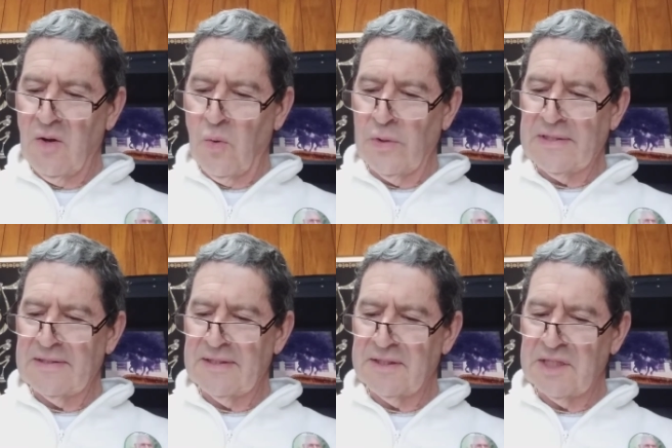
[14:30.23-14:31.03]

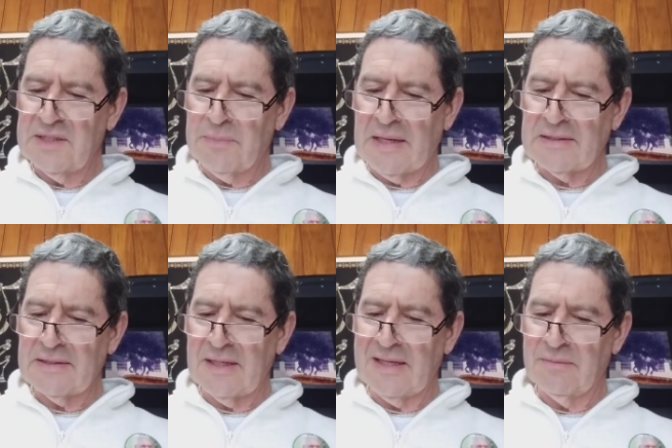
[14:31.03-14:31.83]
Witnessing these
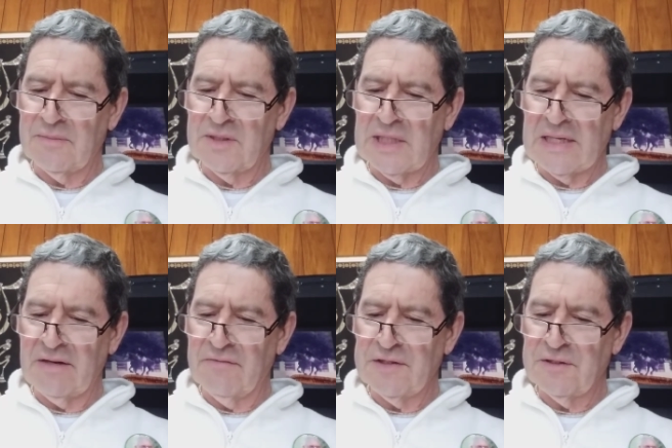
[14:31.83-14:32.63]
pastimes and
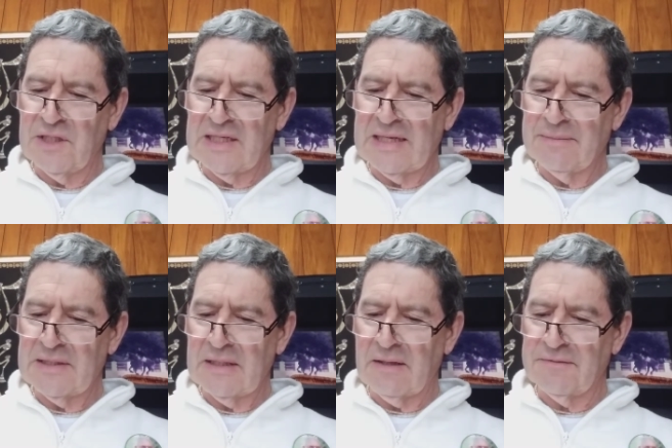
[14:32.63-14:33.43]
envisioning
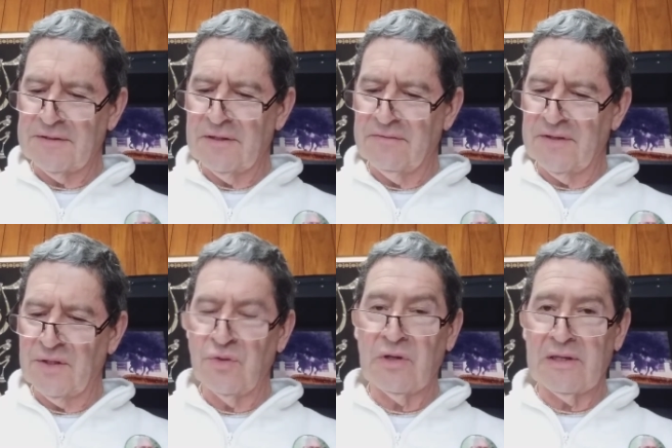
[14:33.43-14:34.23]
himself serving
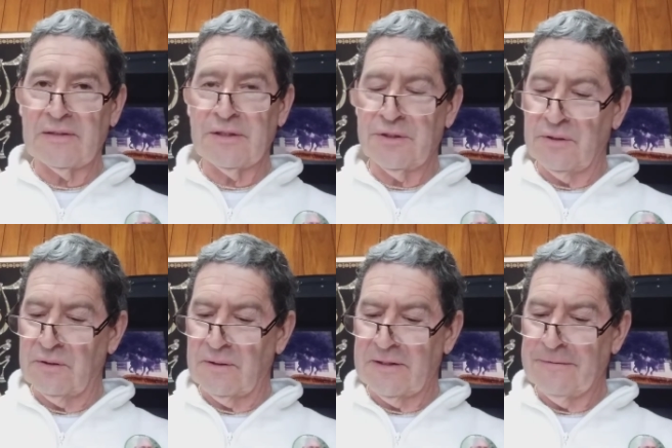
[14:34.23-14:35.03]
Yugla
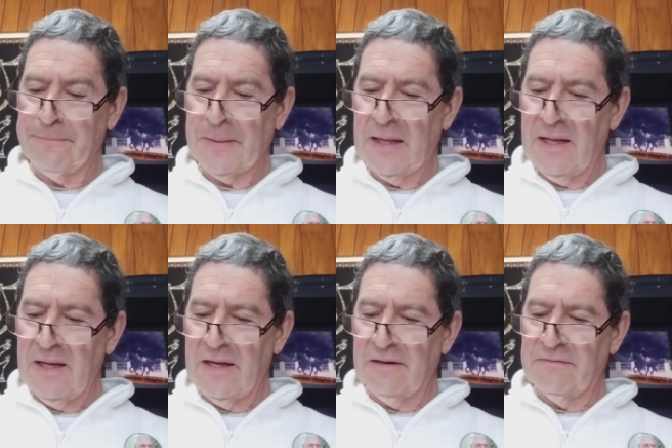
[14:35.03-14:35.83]
Kishore
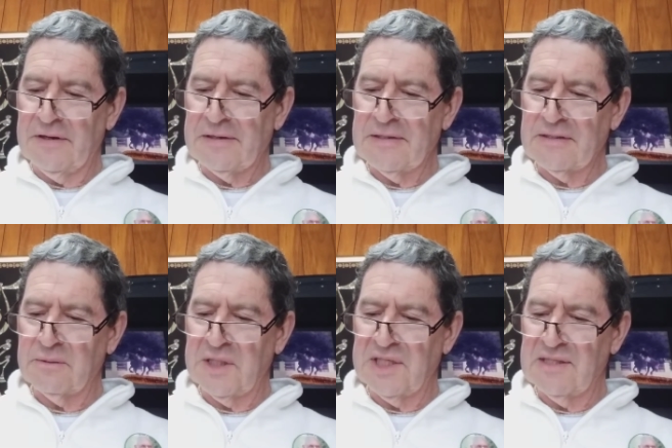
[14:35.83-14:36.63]
in various
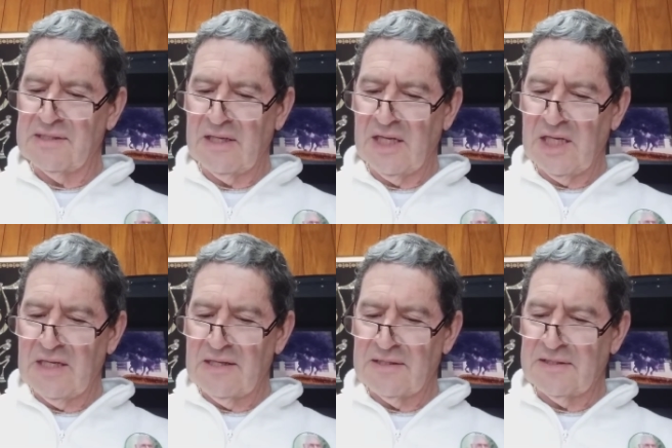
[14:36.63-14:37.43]
ways,
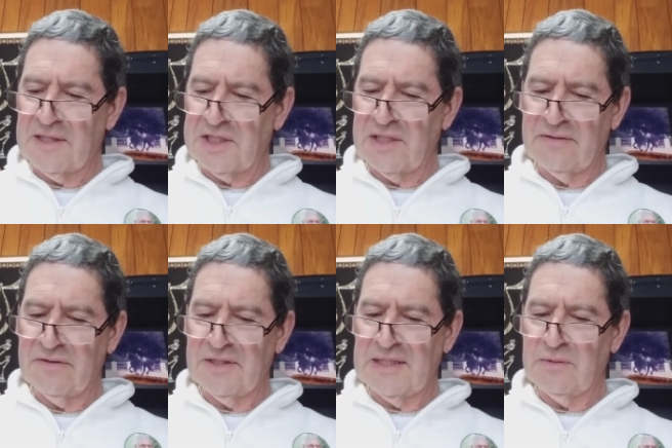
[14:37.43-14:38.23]
such a
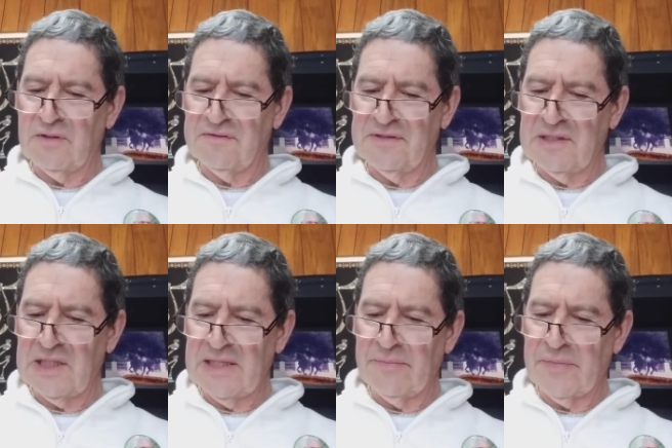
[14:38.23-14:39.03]
devotee will feel
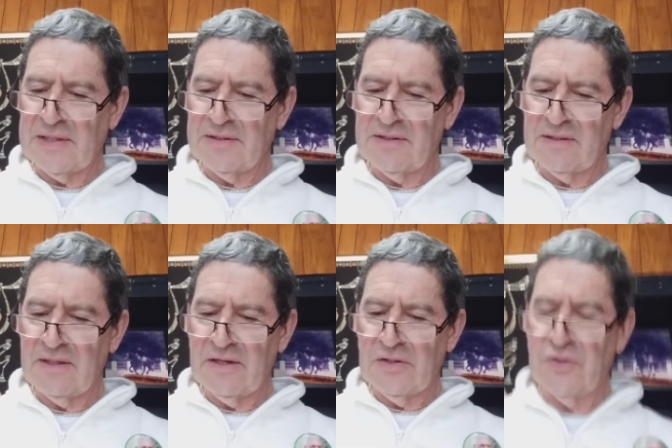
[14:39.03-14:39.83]
immense
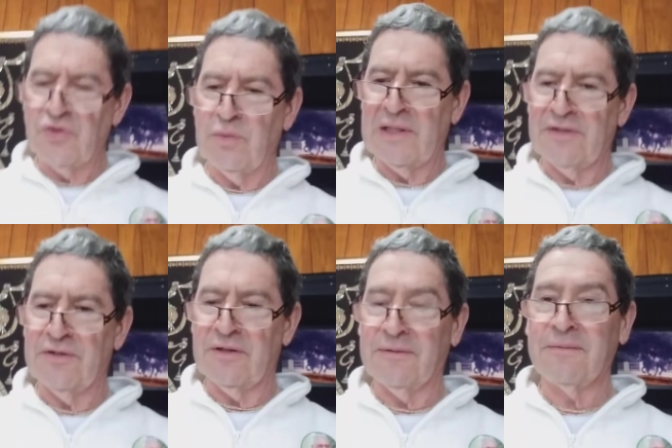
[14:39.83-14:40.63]
jubilation.